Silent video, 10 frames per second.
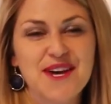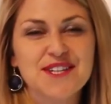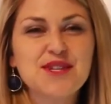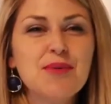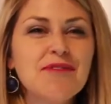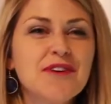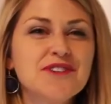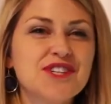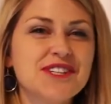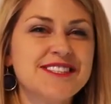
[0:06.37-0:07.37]
Do you ever
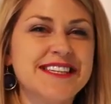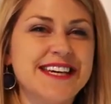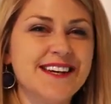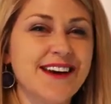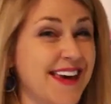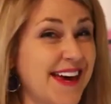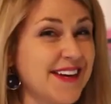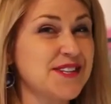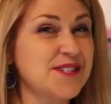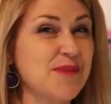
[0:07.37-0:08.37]
just need a
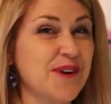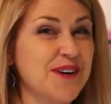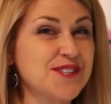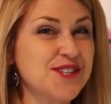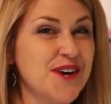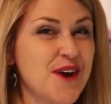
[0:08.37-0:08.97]
candy splurge?